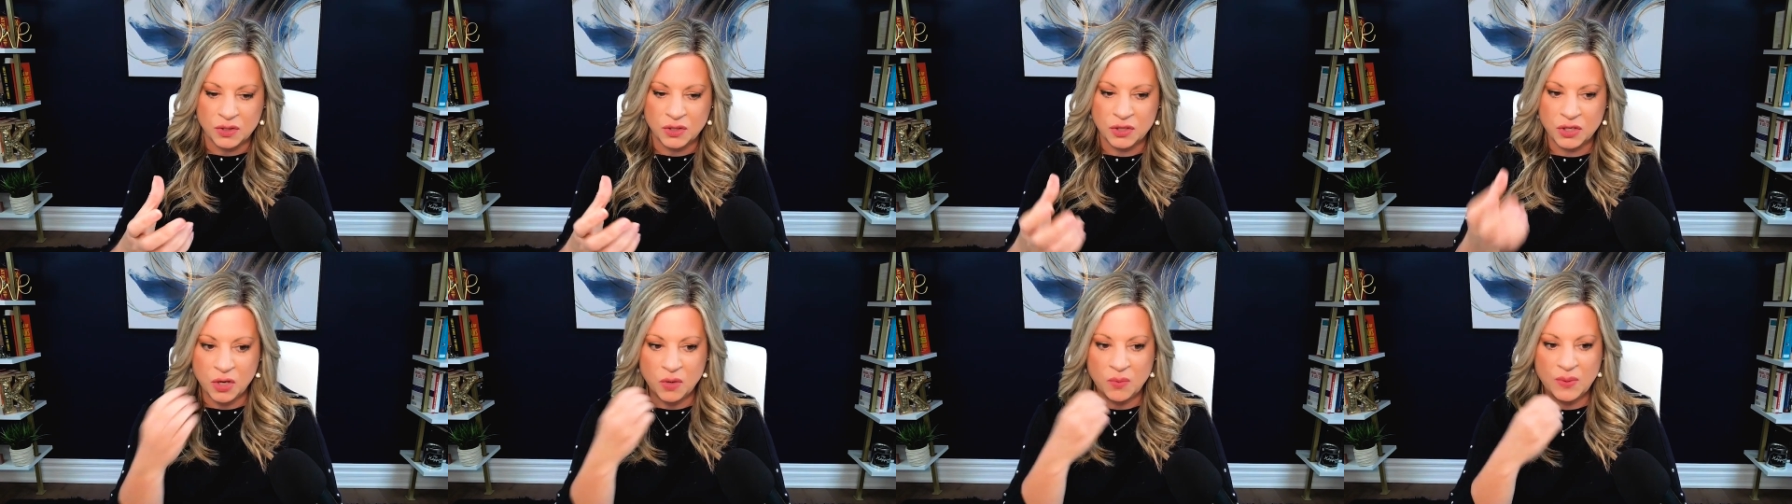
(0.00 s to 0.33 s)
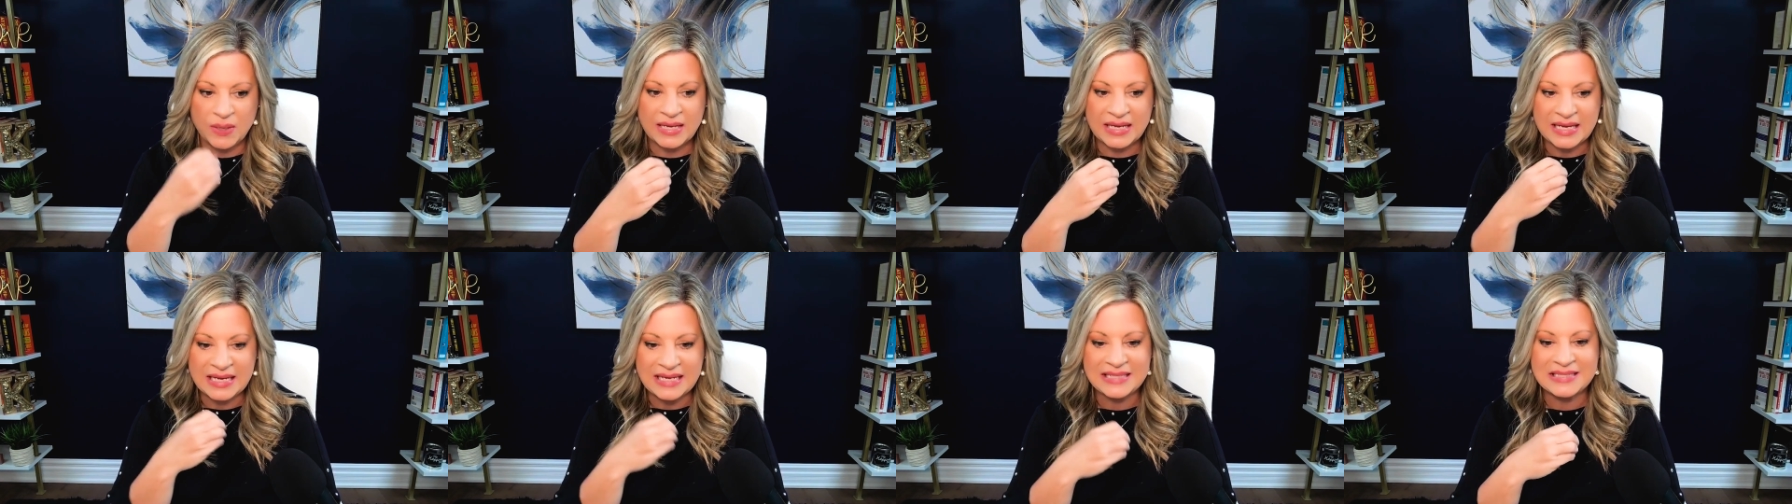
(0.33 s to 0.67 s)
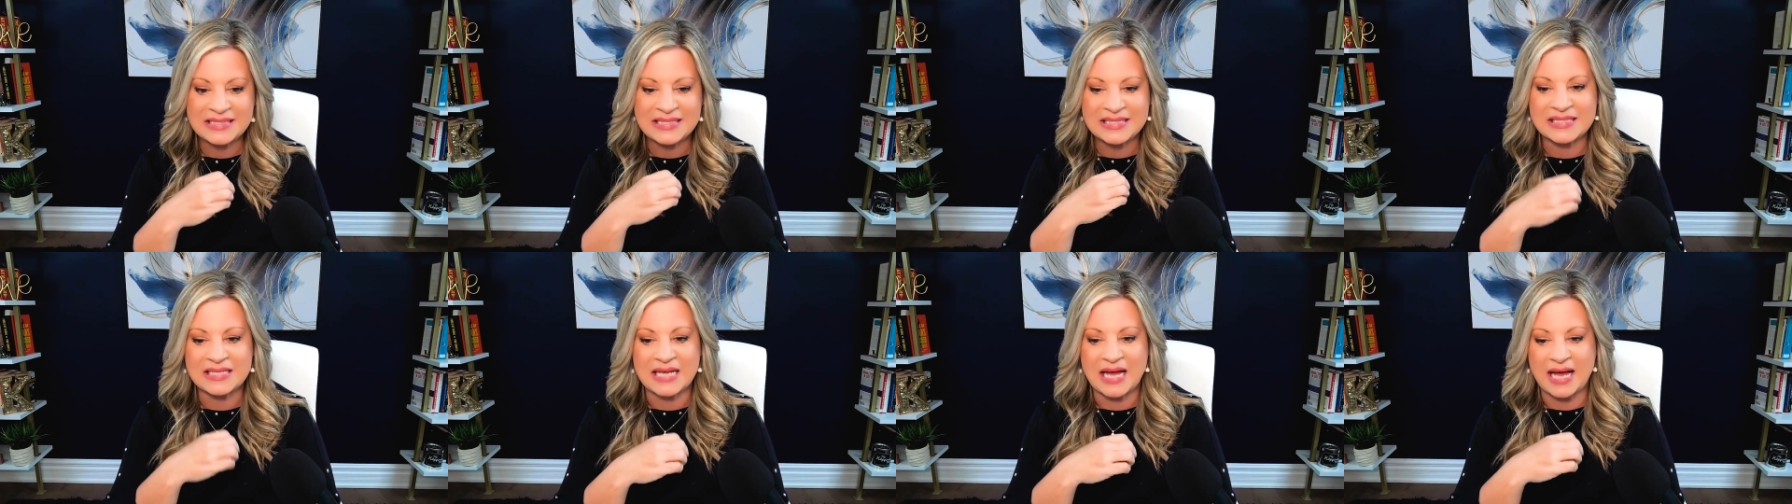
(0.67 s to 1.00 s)
Going
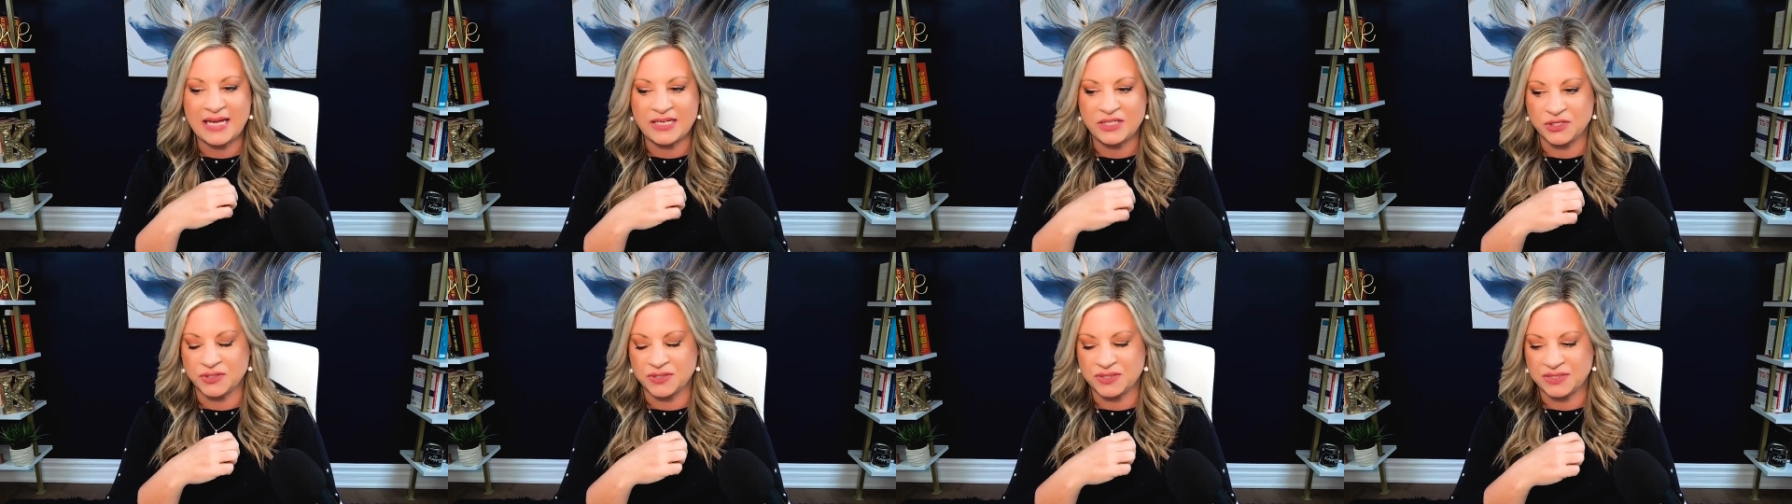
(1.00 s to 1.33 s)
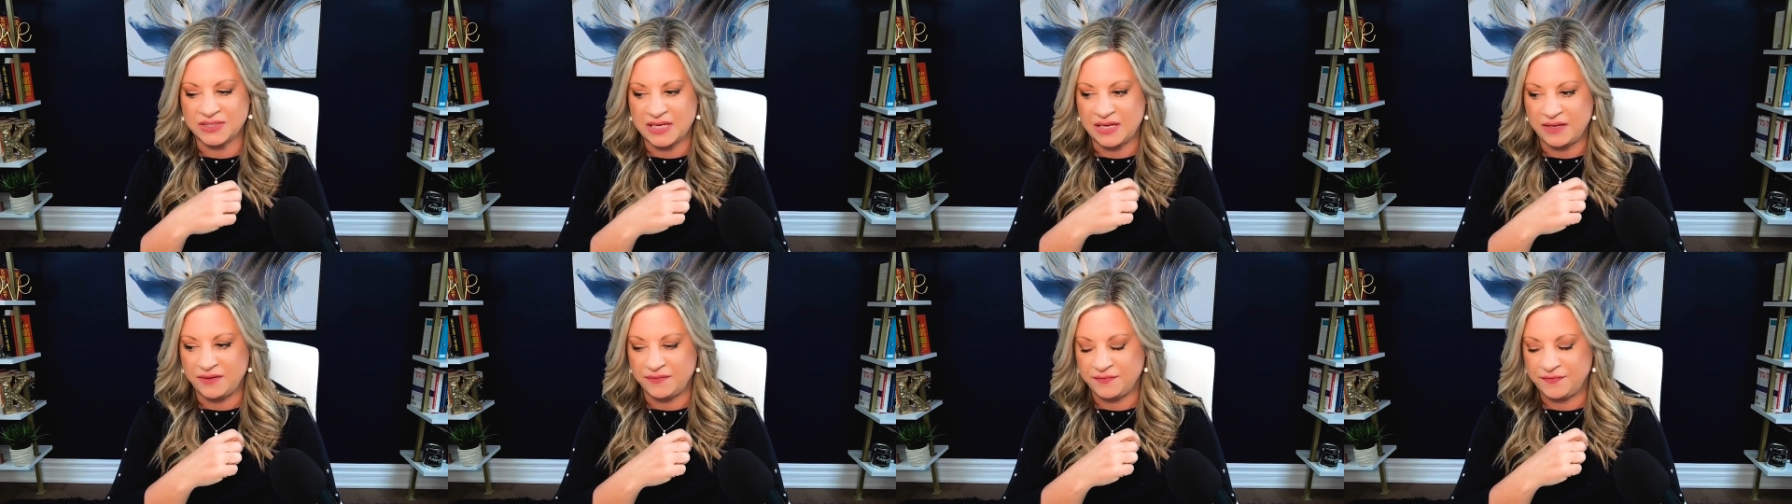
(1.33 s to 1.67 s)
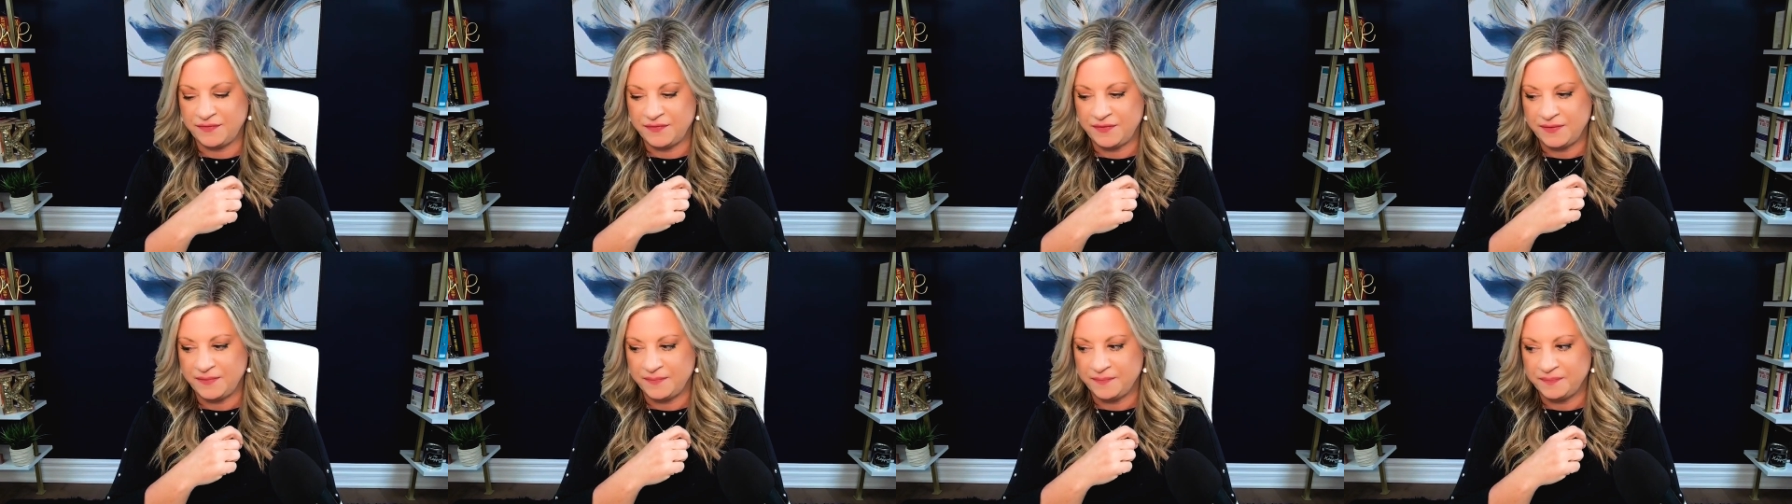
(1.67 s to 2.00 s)
inside
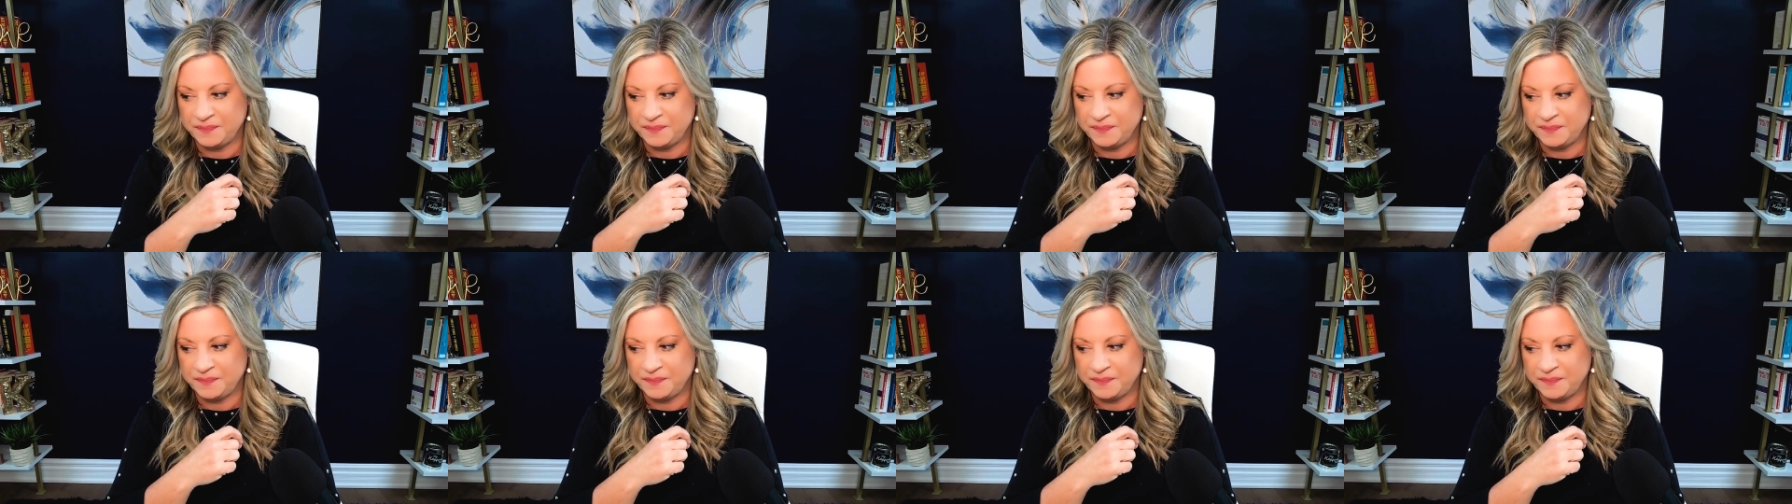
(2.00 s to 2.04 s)
yourself